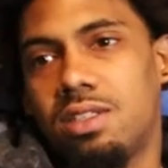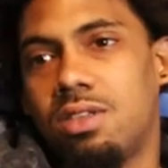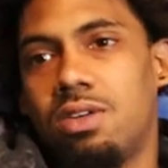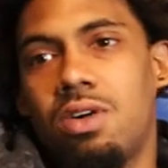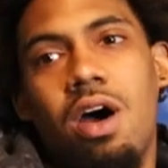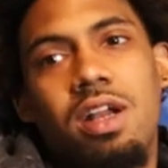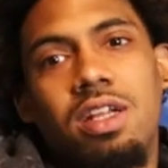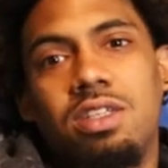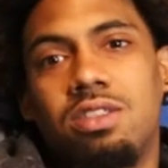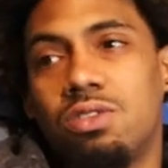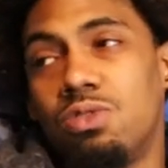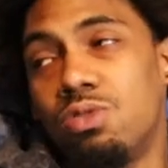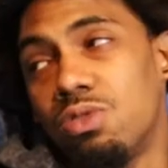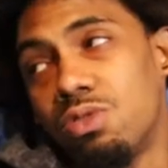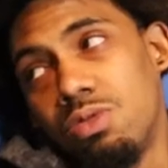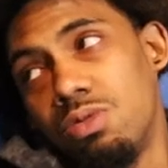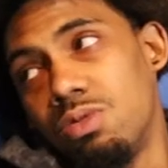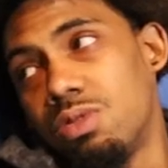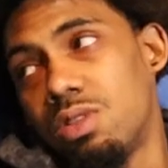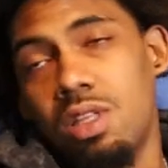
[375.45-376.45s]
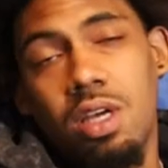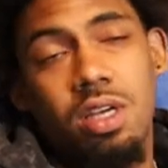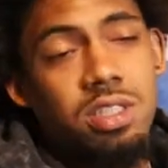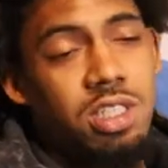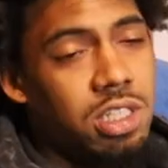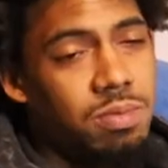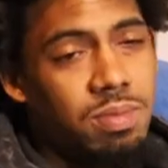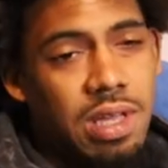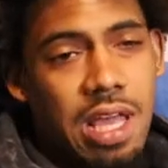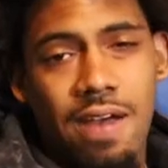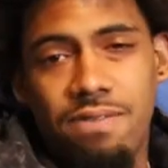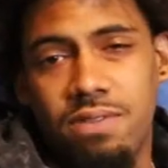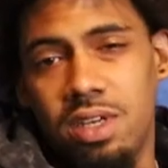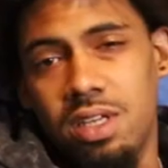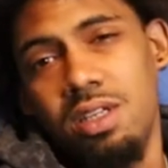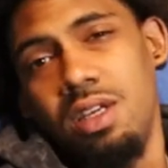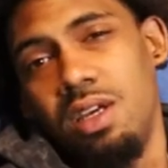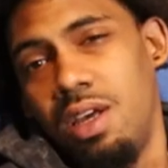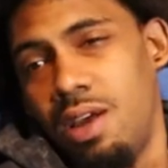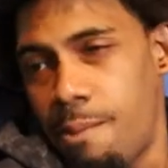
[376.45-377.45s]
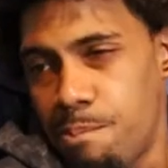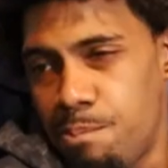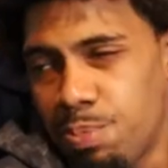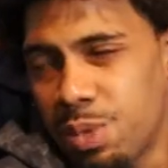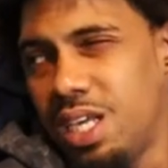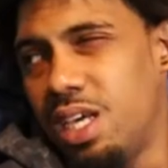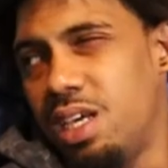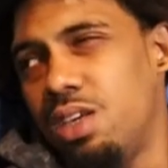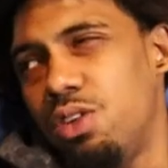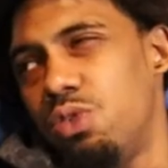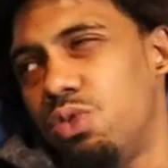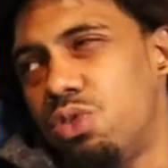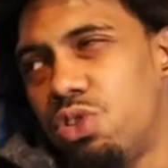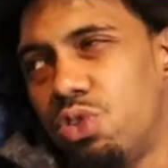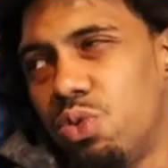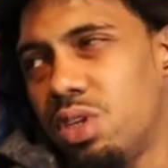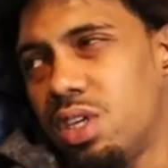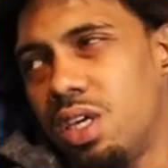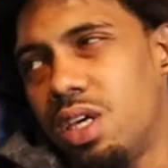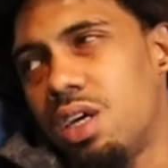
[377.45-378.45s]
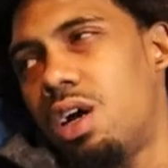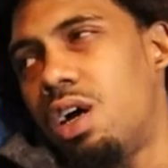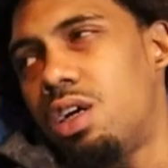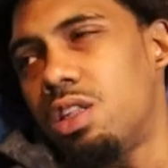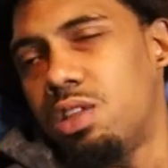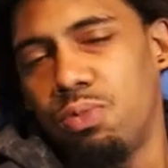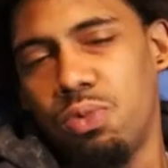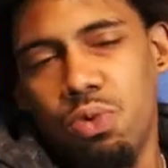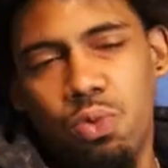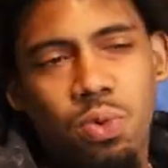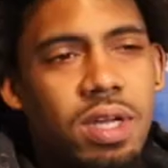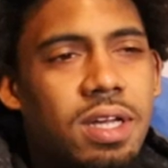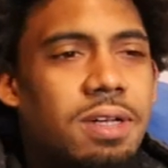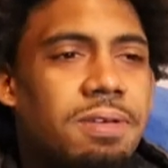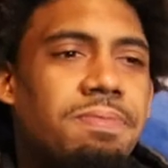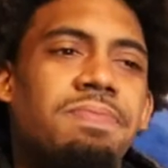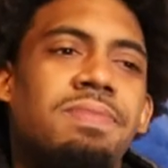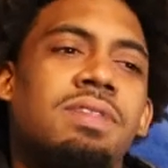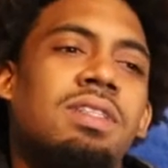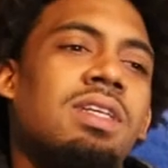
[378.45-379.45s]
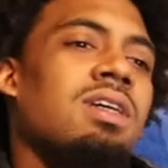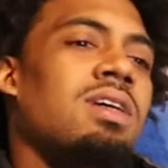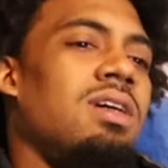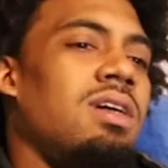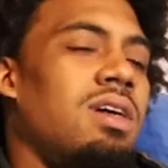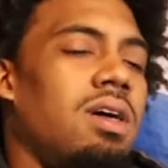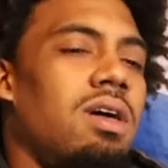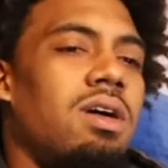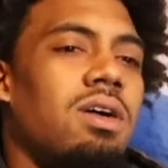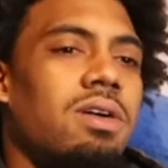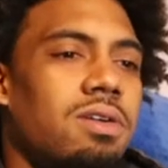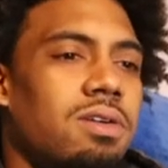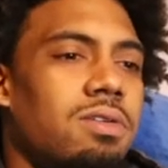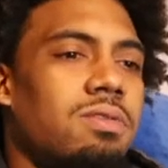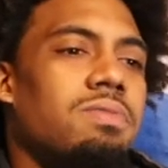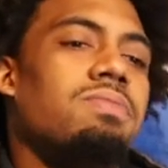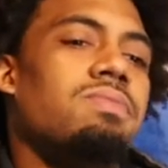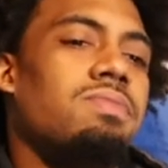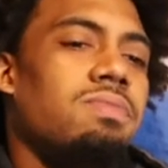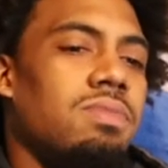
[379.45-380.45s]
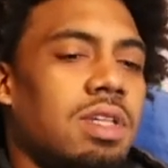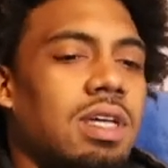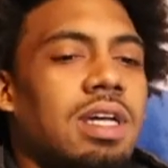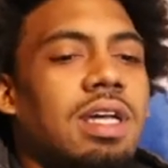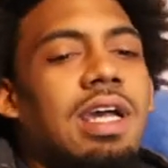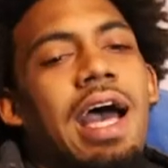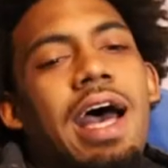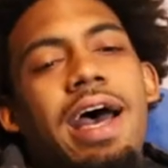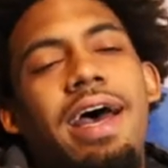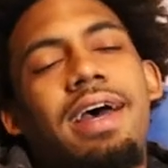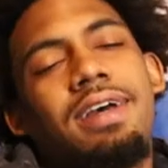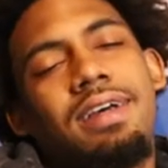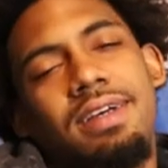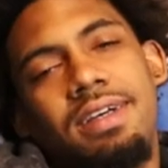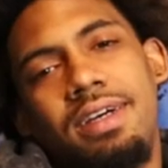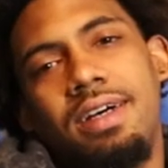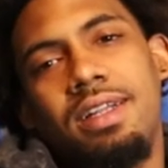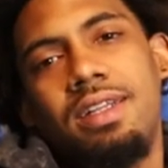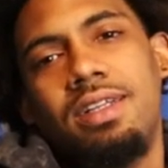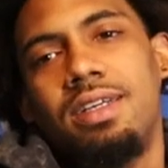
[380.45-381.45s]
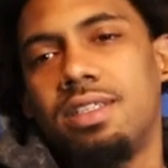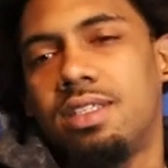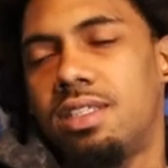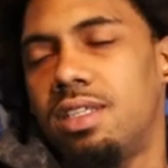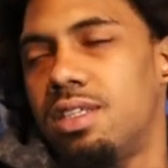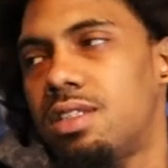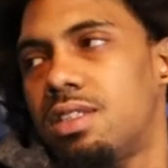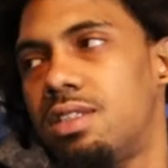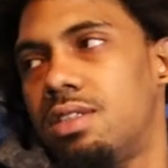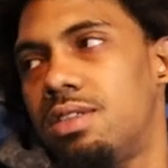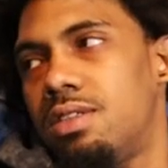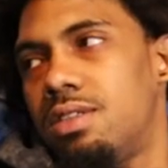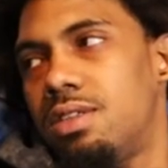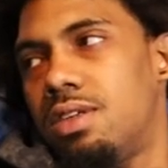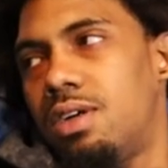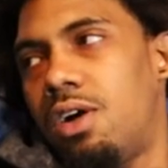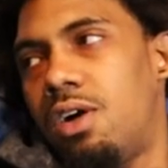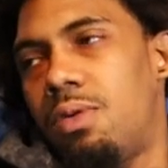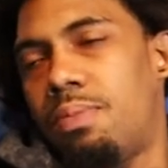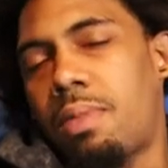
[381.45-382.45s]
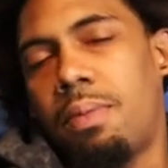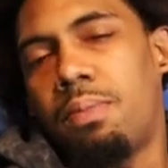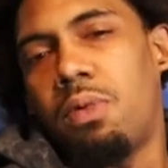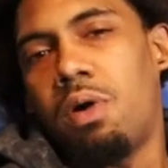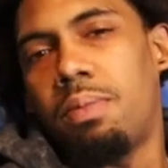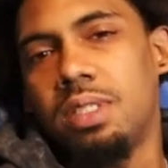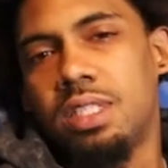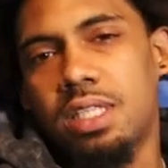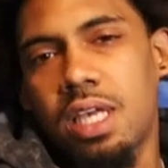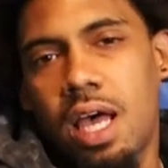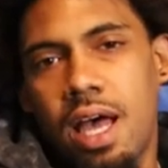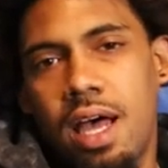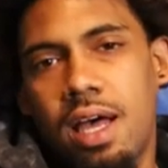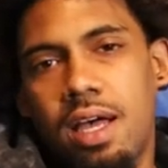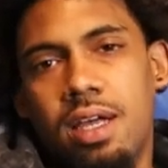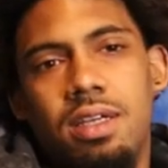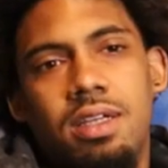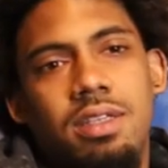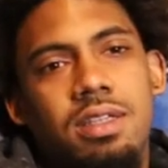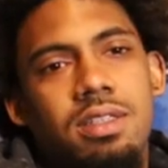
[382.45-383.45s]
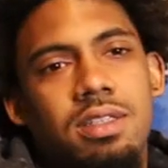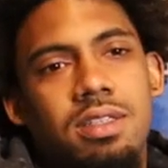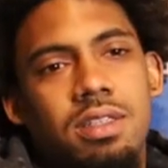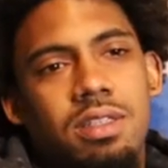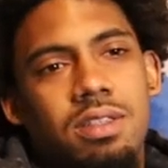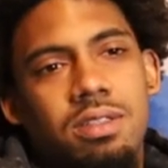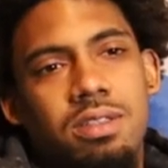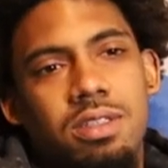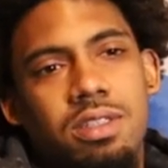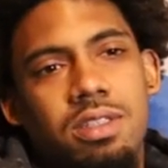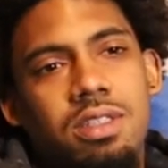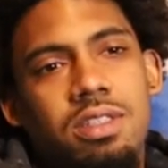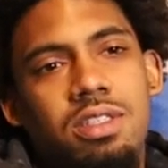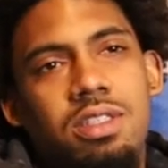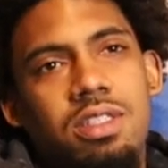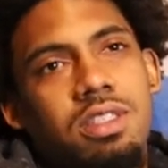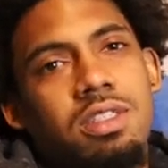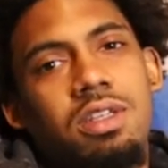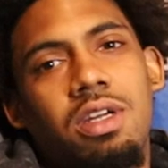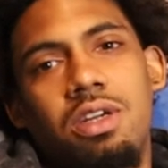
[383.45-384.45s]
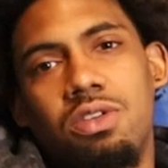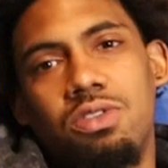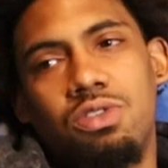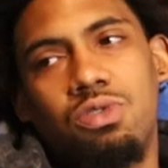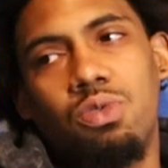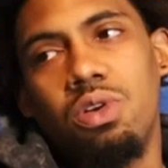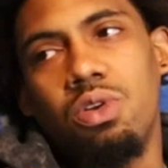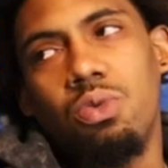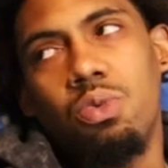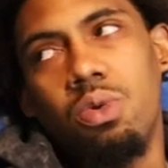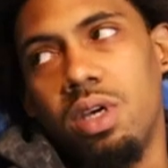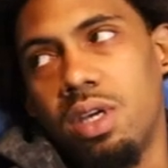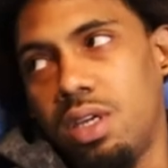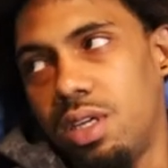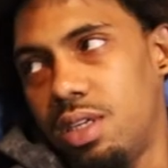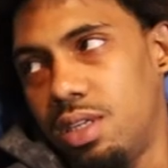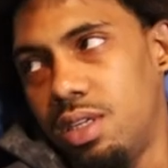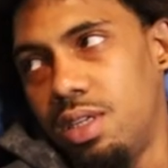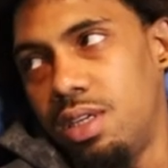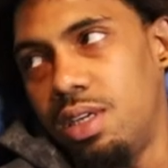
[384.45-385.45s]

So all this new school stuff, she be having get used to and get yeah. comfortable with. Um, got a little sister on my mama's side. Uh, she just turned 21.